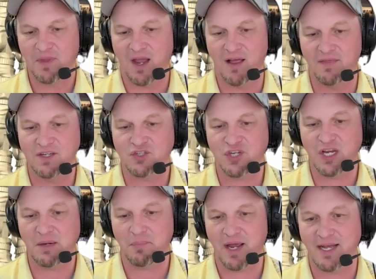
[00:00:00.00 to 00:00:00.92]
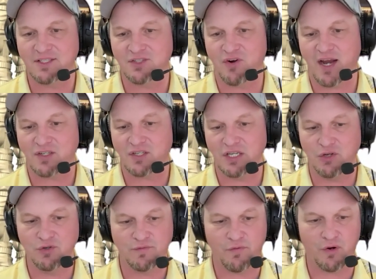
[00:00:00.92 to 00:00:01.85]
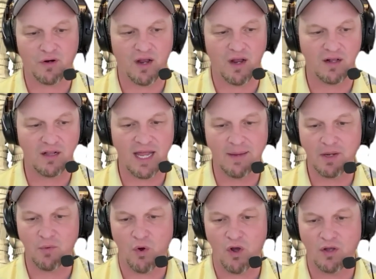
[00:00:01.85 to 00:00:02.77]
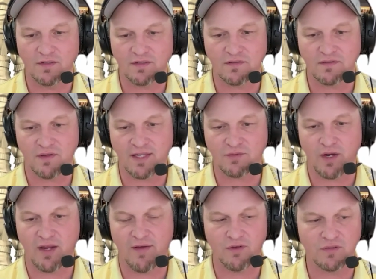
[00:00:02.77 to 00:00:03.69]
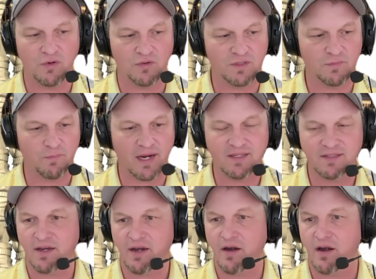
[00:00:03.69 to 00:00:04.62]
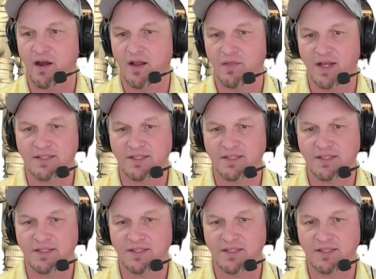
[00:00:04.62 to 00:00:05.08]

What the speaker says: these shin pads are actually used for climbing walls. So that's why you have those little spikes there. That's a